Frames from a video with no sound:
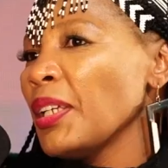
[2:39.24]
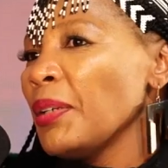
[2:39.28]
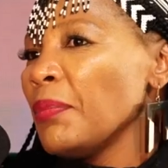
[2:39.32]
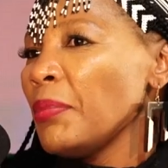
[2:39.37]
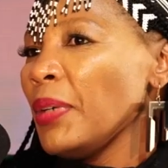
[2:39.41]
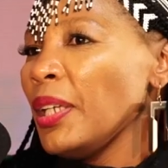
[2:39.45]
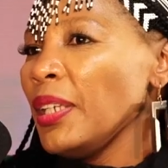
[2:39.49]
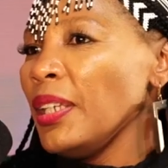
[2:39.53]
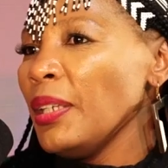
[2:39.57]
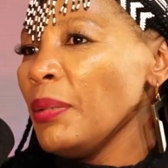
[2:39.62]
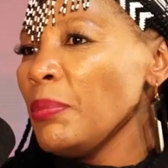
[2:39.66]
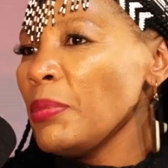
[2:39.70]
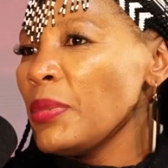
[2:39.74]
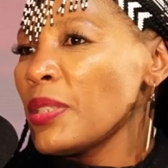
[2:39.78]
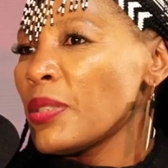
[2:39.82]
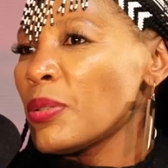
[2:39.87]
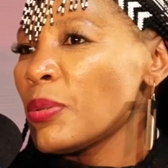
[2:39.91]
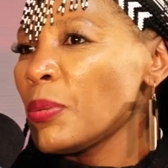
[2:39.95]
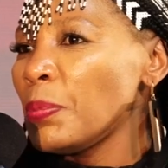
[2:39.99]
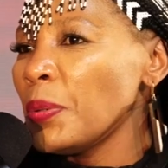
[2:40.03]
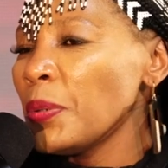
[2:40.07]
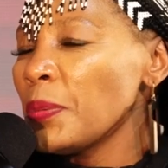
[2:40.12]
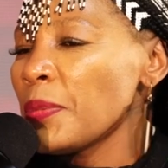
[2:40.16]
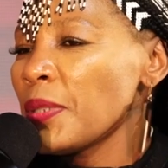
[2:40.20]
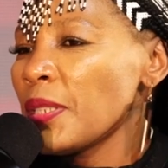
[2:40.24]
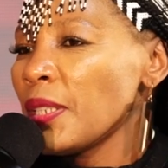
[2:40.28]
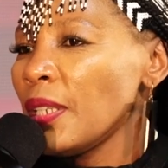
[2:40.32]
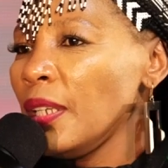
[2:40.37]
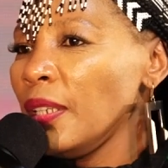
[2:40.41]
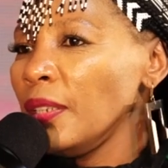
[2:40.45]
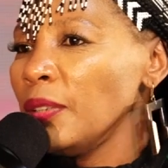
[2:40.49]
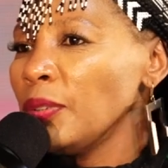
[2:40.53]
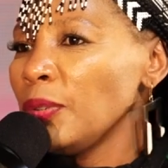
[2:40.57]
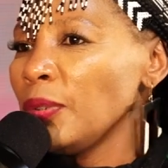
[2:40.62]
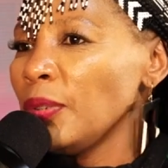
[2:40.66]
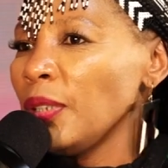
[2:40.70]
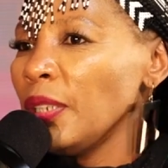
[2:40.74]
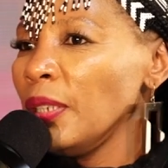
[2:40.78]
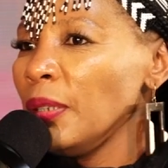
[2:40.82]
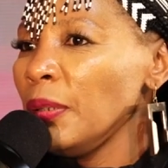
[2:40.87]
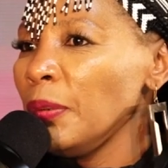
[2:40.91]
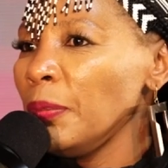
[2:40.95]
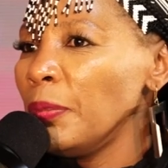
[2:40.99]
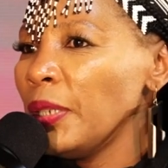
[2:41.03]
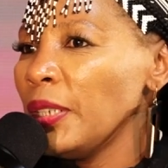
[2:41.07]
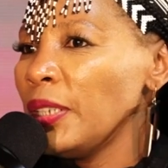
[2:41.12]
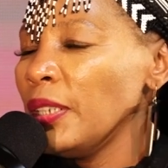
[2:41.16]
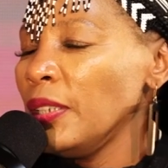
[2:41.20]
my name is Phumzile
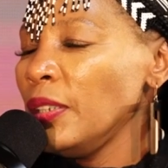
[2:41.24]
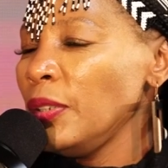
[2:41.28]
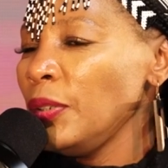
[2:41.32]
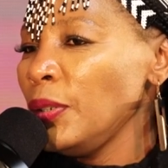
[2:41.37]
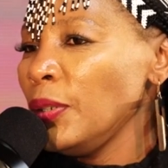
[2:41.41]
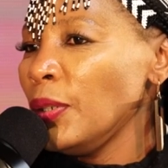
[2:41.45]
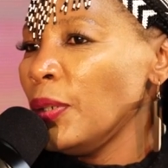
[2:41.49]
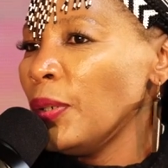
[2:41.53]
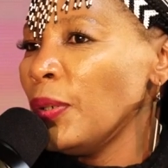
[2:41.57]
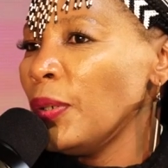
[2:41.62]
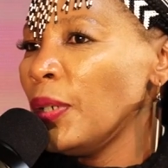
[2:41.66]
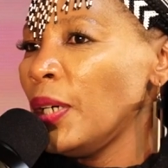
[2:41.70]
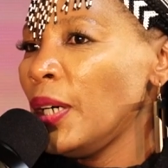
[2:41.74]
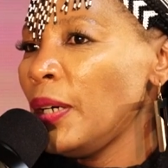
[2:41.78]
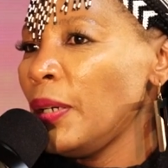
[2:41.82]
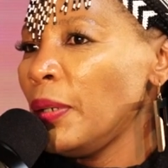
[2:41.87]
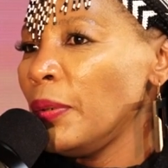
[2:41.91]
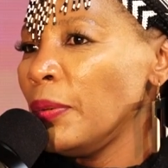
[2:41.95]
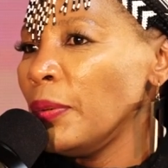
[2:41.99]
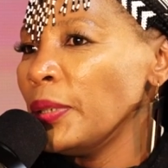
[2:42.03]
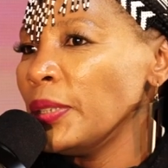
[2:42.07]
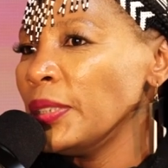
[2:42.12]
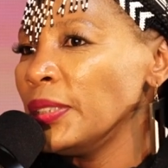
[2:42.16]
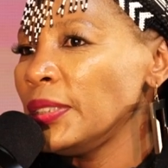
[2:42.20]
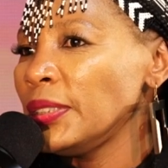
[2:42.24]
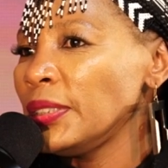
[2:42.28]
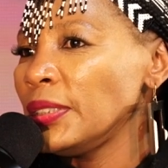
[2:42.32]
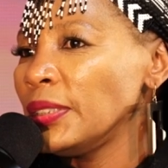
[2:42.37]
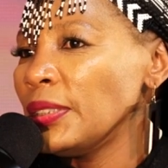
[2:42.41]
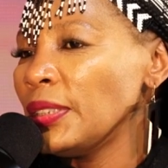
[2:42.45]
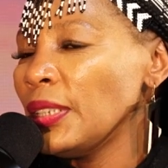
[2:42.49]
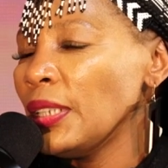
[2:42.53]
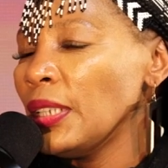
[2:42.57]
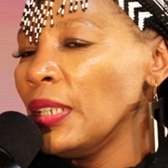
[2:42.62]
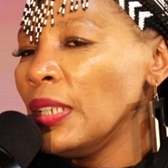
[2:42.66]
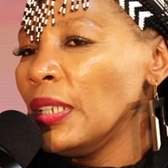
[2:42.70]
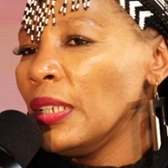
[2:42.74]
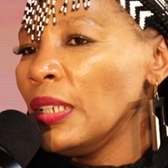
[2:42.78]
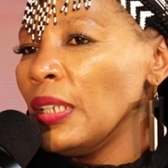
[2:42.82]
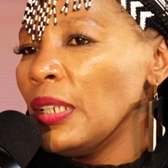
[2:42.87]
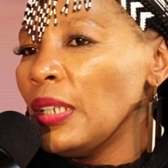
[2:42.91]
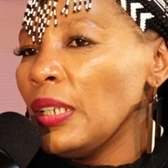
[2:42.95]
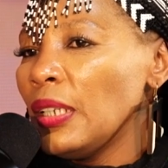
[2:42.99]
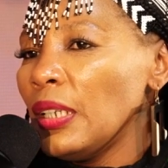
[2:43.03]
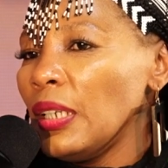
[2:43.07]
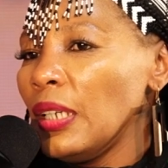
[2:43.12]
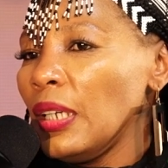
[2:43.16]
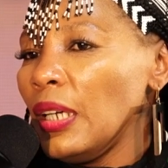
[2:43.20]
Ntuli, but I was
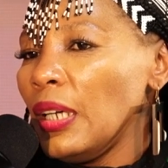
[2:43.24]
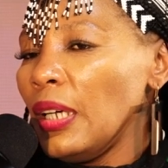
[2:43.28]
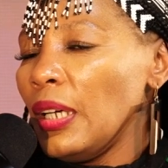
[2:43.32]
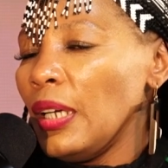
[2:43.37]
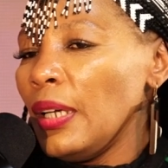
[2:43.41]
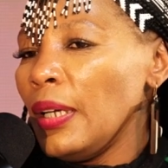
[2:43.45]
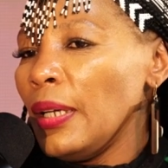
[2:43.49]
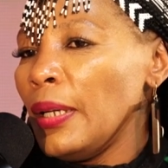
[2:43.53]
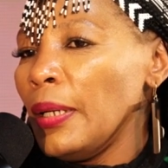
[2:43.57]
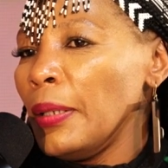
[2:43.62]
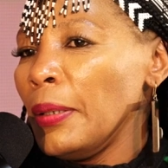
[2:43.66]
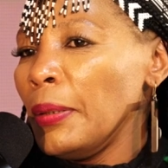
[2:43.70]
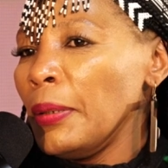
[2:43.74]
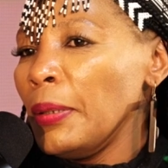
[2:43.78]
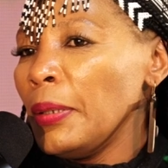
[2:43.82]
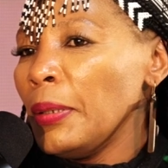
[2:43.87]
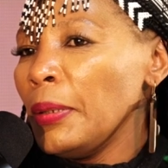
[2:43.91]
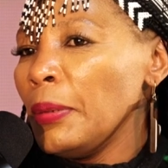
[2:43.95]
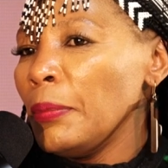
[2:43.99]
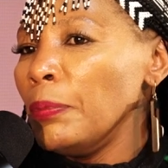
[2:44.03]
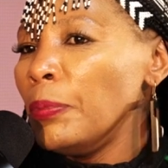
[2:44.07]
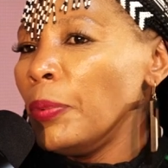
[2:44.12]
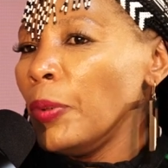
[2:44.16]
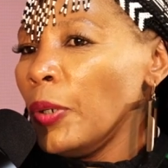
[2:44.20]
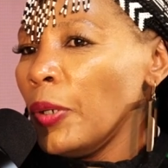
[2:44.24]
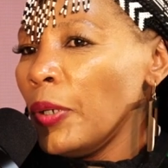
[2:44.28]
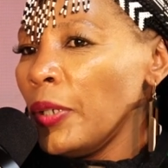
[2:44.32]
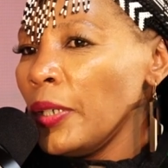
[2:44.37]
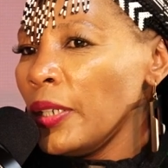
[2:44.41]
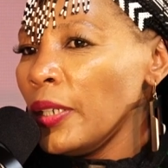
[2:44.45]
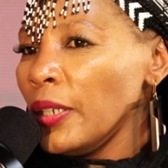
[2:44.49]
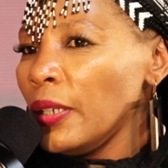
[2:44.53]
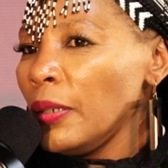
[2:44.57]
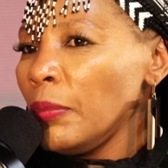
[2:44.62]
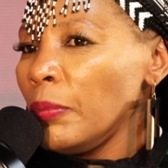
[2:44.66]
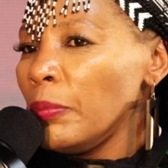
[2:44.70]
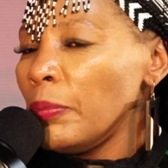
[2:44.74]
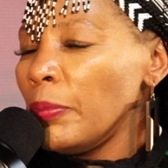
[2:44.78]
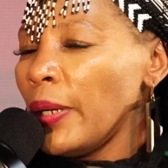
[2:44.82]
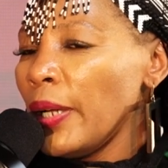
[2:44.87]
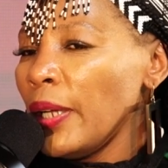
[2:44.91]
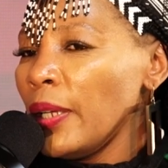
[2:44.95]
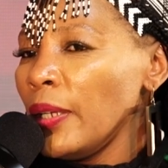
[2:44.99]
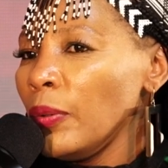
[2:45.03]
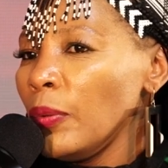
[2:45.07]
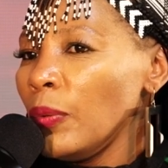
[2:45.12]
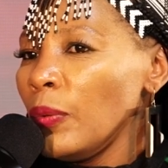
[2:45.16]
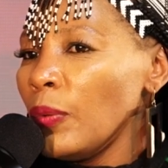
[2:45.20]
born
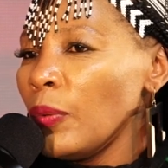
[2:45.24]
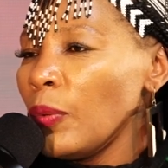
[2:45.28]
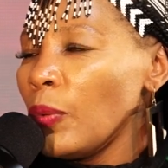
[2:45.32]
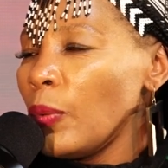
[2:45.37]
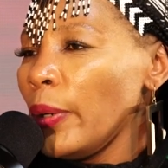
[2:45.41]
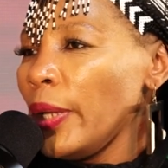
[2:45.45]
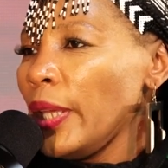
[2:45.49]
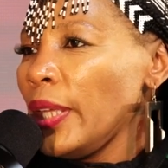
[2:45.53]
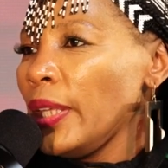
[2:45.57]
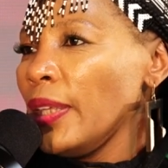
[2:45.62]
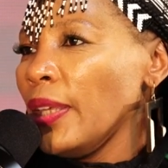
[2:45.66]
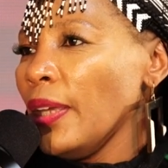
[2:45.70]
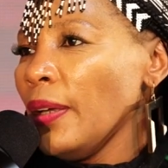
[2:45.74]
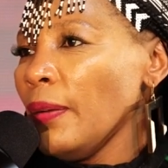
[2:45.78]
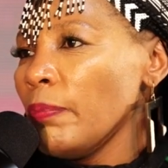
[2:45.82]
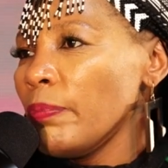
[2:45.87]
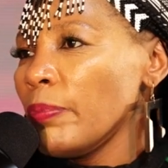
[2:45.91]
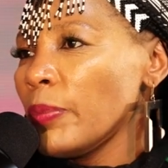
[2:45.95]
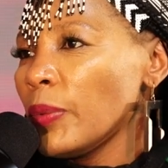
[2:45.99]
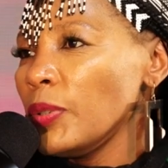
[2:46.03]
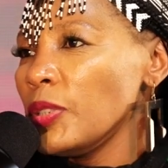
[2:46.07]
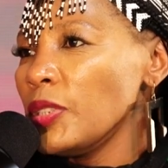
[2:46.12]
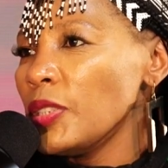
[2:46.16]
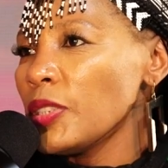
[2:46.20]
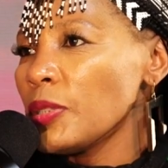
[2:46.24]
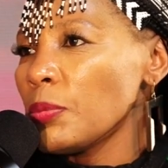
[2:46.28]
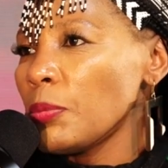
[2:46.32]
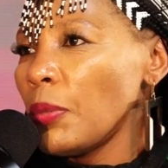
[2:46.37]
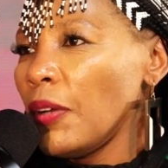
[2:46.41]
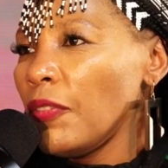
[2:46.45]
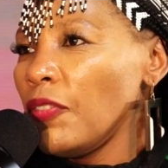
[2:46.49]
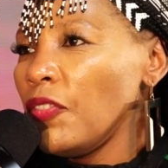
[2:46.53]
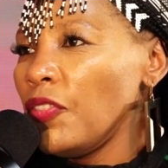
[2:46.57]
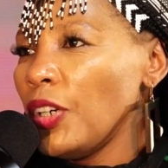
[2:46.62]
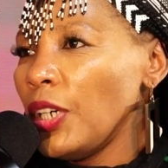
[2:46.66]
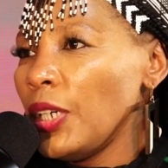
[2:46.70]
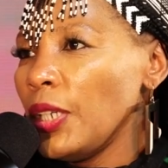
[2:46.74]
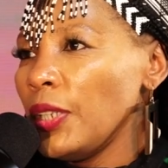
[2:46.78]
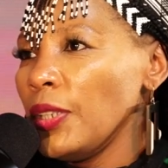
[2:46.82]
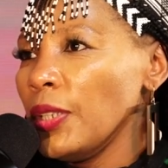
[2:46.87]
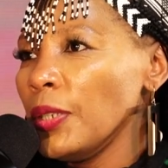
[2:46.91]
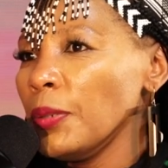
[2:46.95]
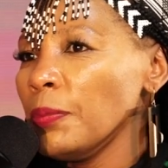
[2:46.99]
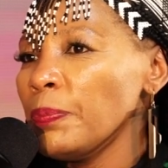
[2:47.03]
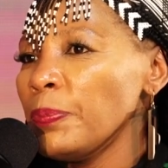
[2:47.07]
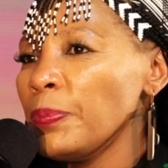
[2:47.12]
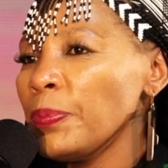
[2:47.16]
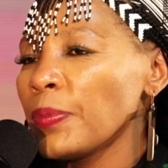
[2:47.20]
by Ungwenya, which is my
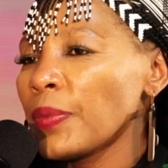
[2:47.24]
father.